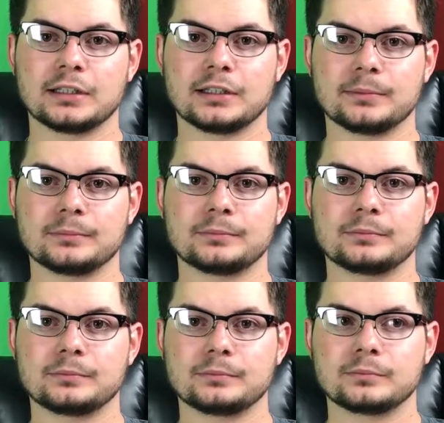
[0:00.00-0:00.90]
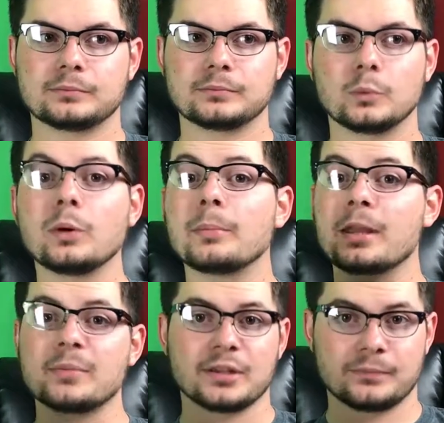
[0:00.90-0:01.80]
Um, well,
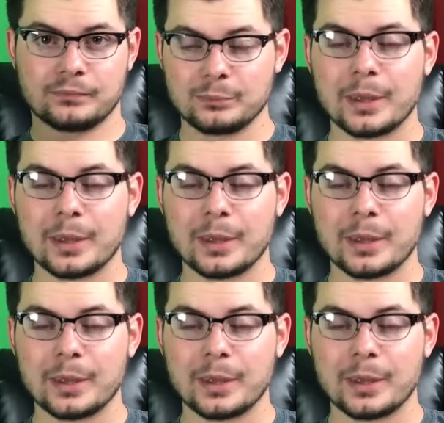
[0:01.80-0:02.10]
maybe.